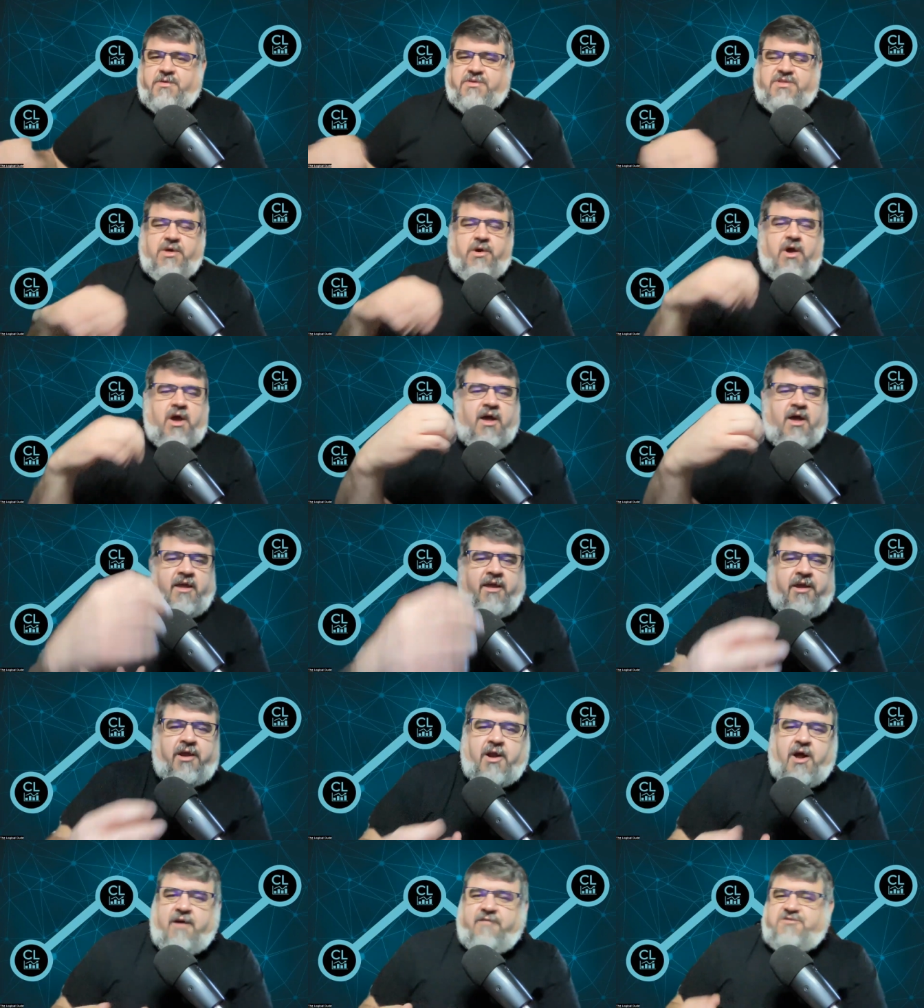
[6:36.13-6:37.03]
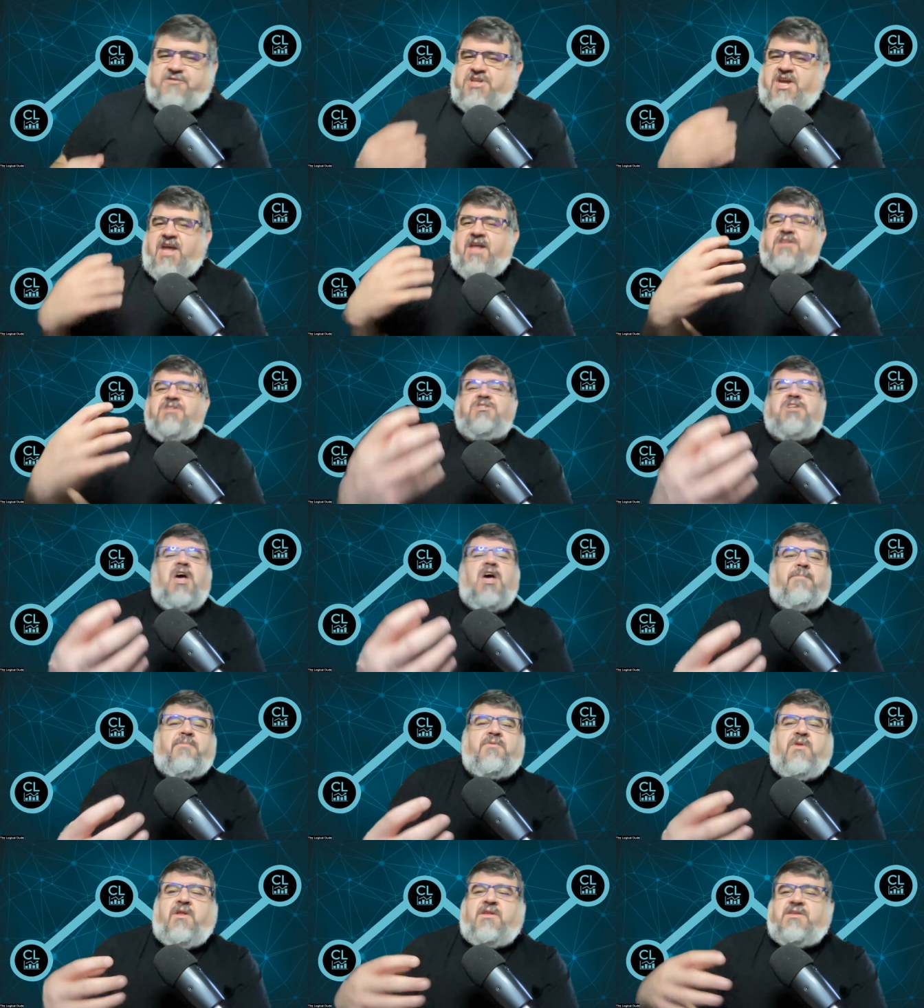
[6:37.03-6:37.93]
So I've changed
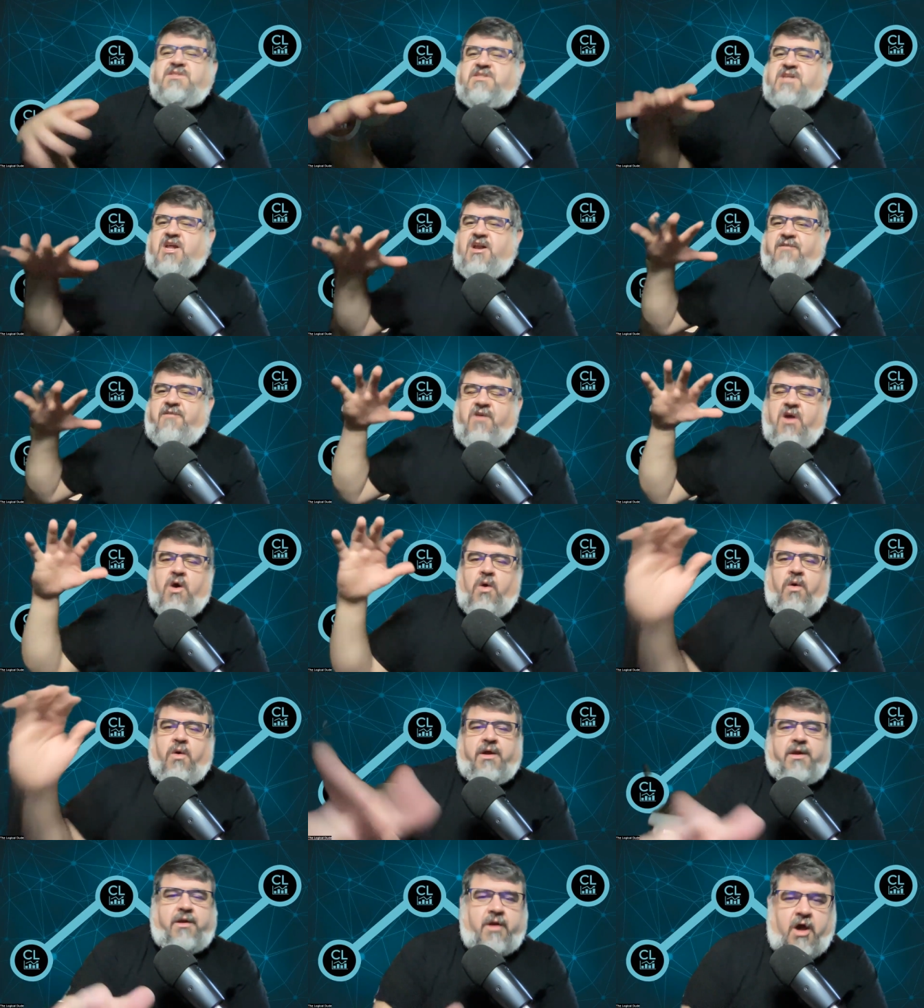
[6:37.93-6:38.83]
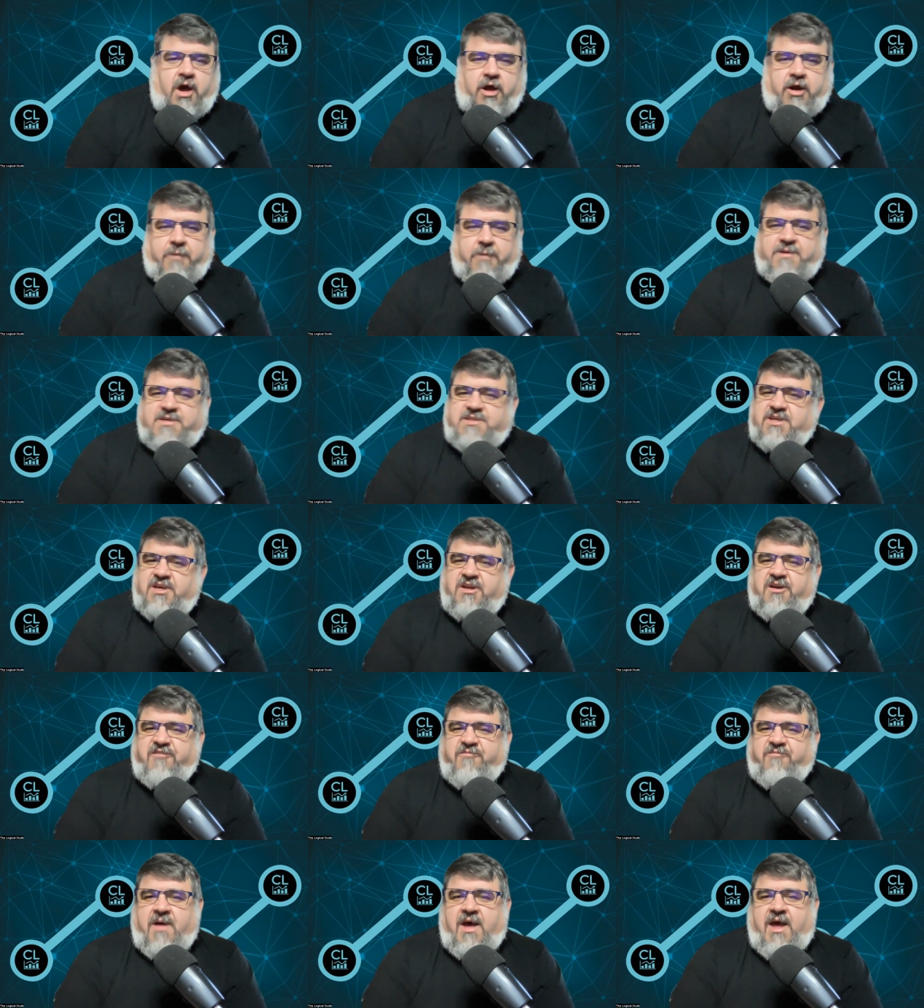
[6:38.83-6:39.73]
up to instead of going
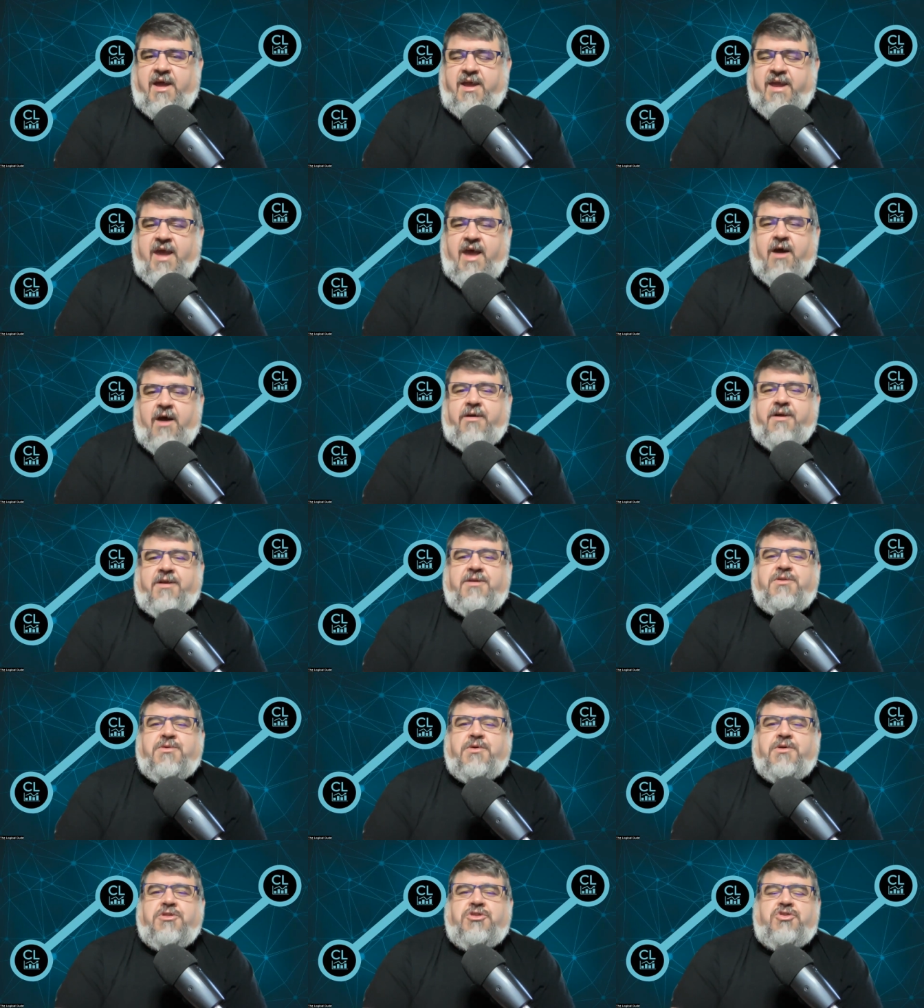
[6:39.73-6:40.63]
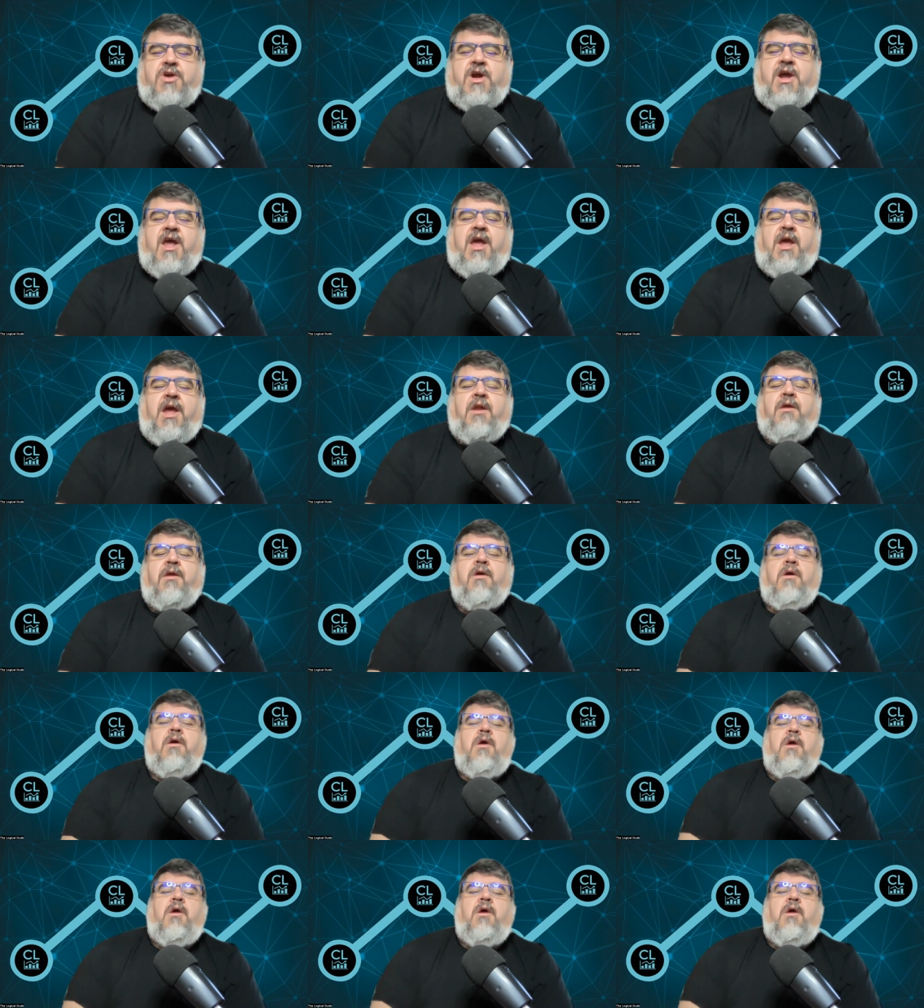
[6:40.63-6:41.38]
100% of my account into a trade,